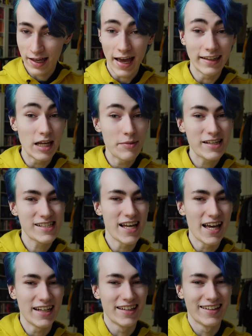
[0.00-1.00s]
And I'm
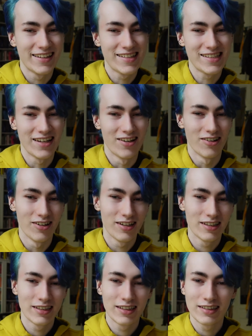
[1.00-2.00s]
excited, so
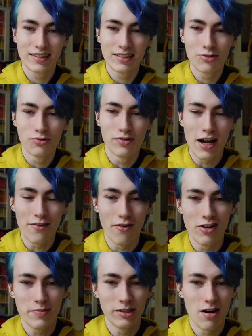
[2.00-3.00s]
ooh, I've
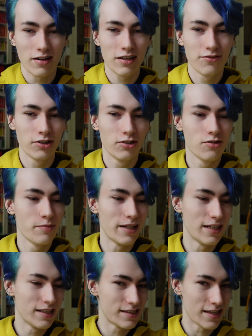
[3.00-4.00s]
already been talking for two
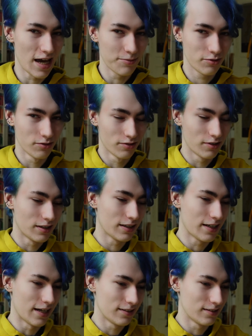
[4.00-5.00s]
minutes, time to
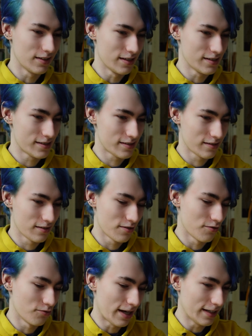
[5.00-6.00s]
get this
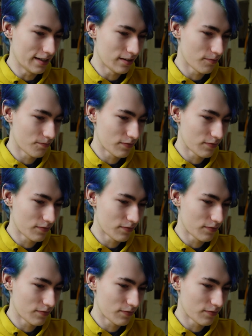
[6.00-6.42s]
ready.